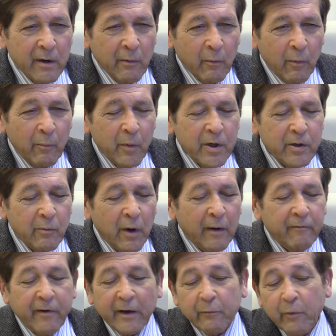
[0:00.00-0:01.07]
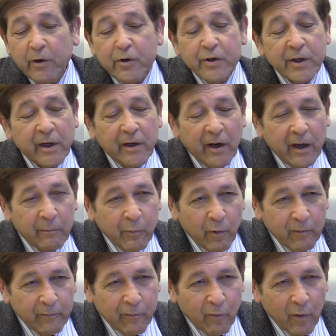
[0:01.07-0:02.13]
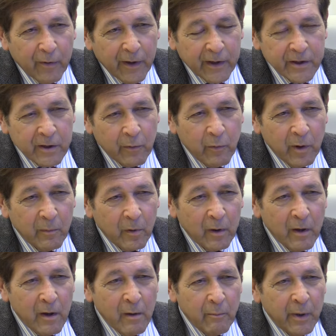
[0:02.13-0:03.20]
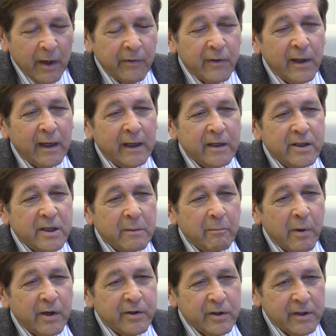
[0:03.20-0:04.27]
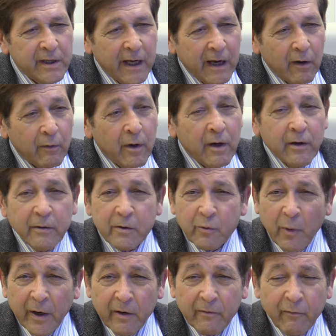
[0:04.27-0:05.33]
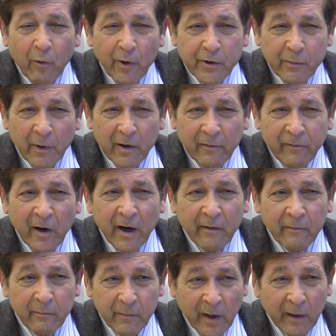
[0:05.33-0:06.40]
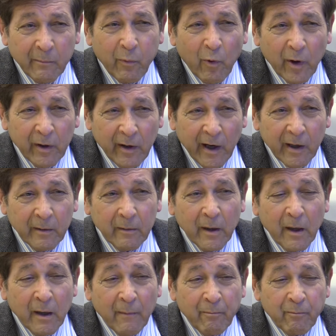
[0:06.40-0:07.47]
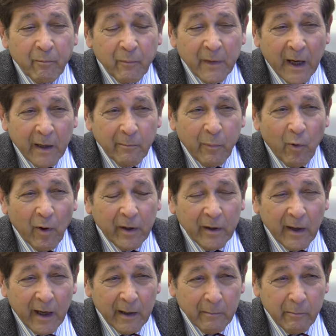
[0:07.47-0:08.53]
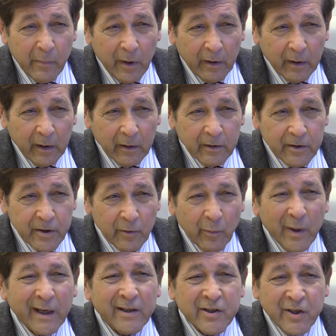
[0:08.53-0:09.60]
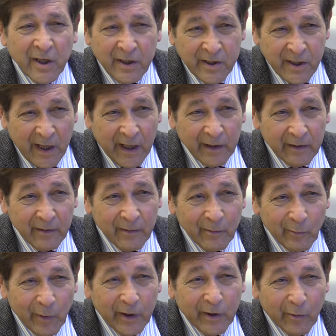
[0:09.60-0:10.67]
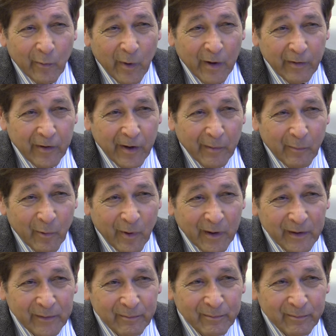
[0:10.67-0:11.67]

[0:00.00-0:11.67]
when we, in fact, when you said 9.4, not to quibble, but I think it's budget now, 24-25, 9.9 billion. So we can say 10. We can round up, right?